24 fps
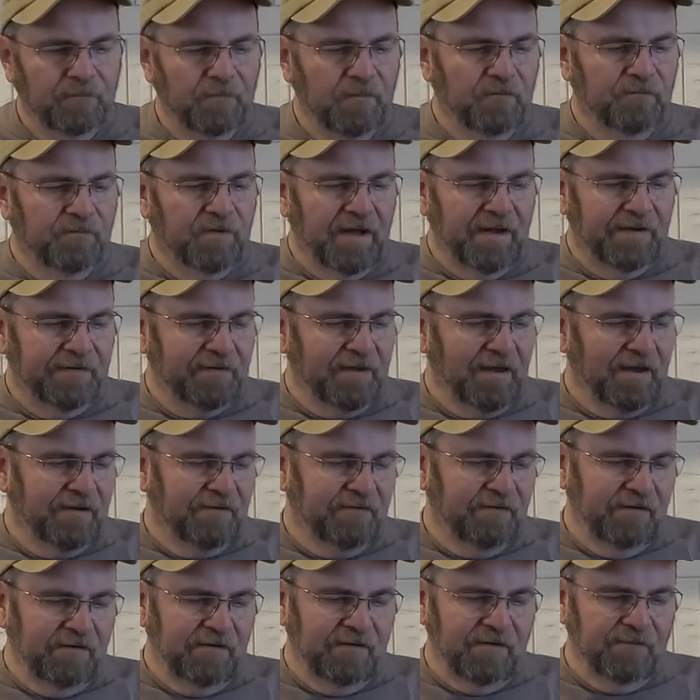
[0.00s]
Fly Sky
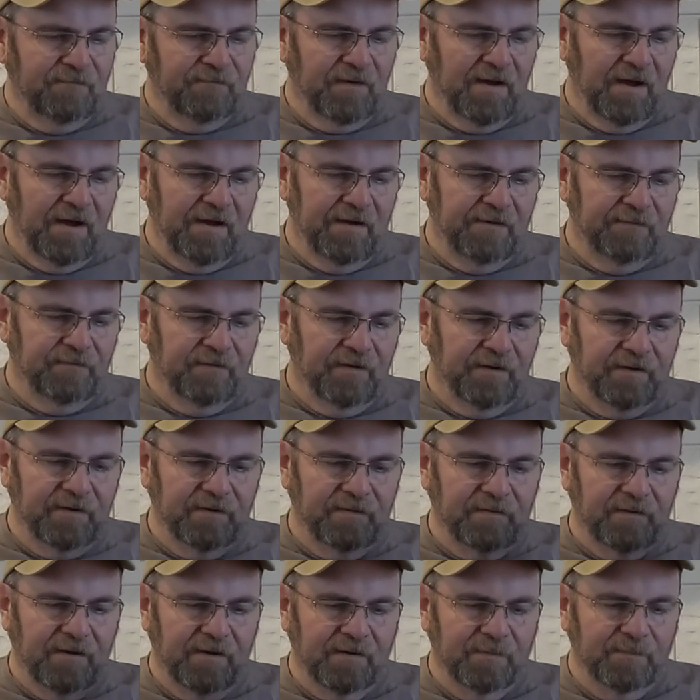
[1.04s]
GT5 like a
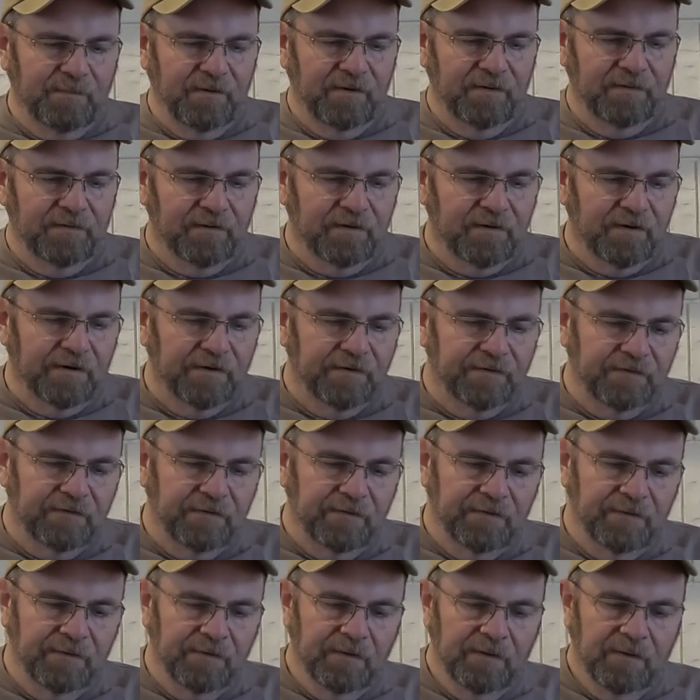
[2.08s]
lot of my other cars
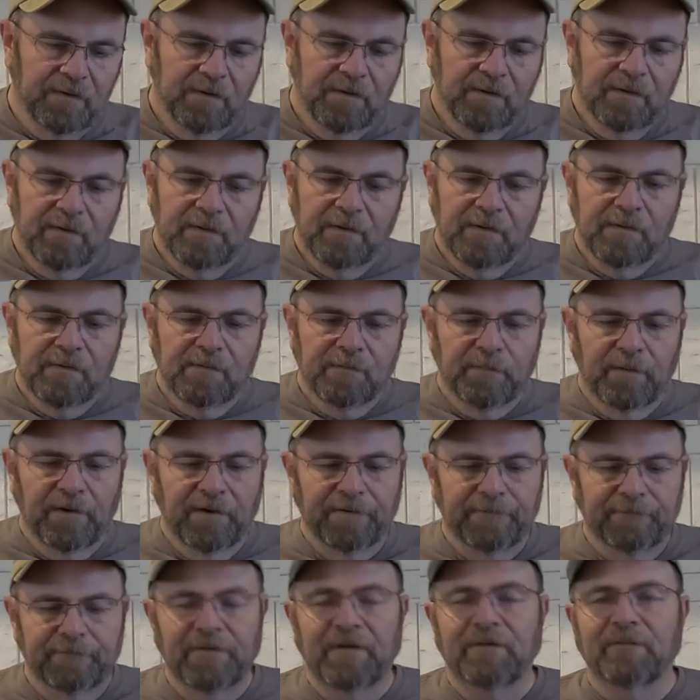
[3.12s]
do.
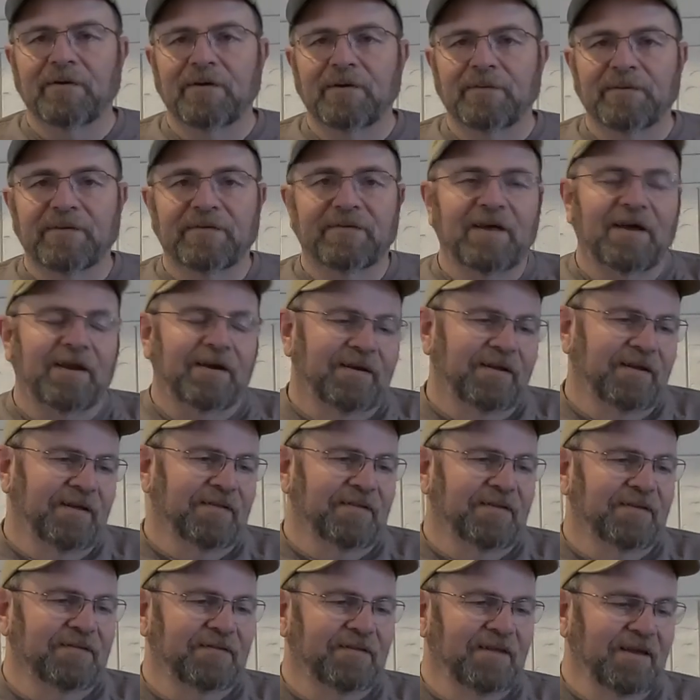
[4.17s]
But anyway, I'm excited to
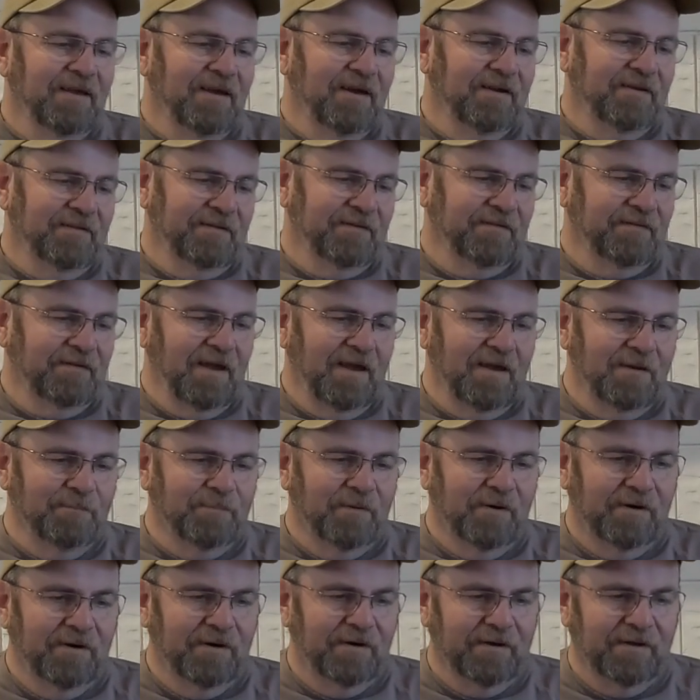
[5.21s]
get this thing out at the skate
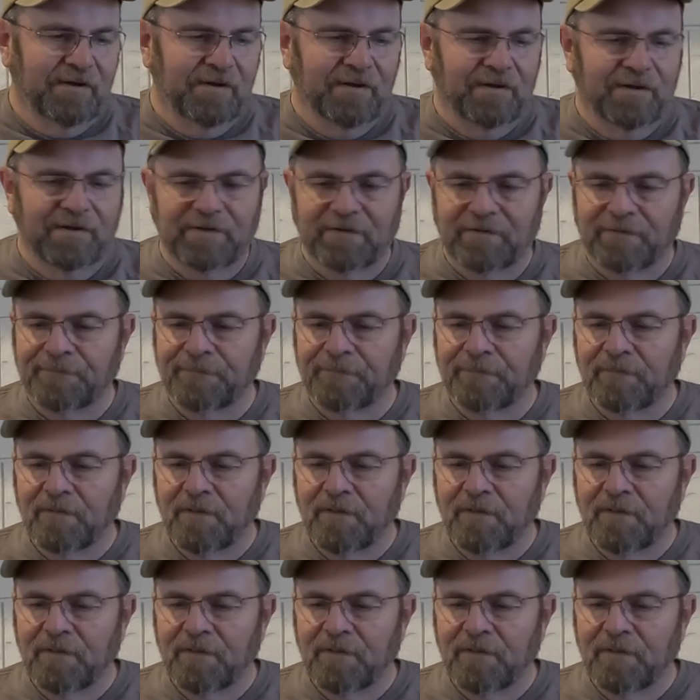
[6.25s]
park and